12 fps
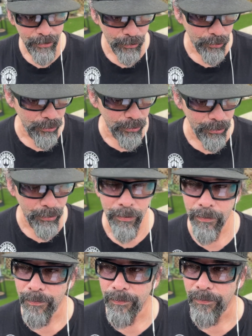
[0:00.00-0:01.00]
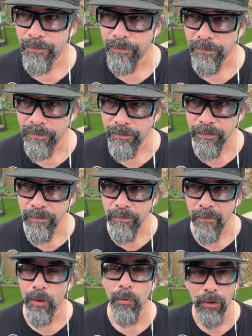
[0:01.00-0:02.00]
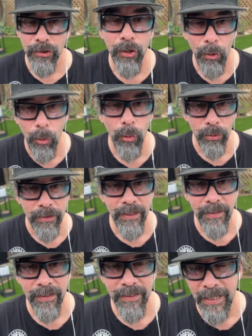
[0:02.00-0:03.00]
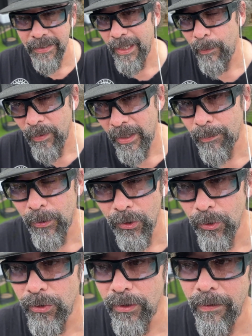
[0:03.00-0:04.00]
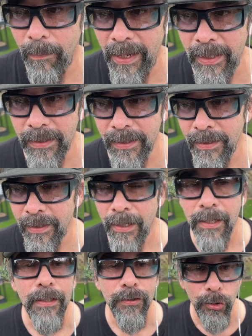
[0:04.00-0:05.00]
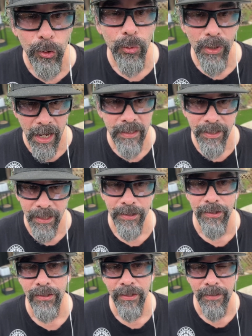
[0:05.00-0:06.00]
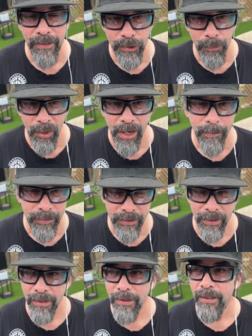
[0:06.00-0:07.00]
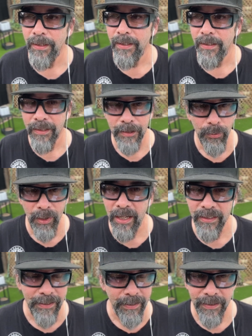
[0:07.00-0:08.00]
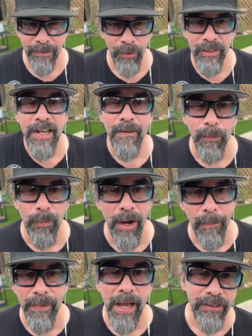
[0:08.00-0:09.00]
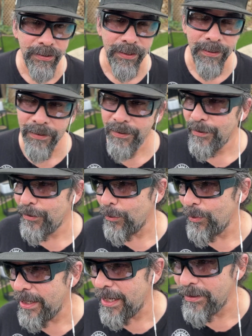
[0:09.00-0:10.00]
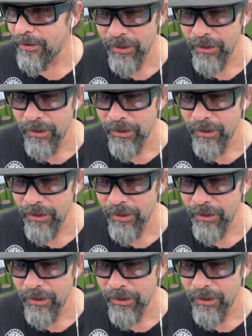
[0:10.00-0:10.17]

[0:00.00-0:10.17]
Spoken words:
and crew were told that day by the producer, Amanda, do not touch these props, because we didn't have a prop master. So we had to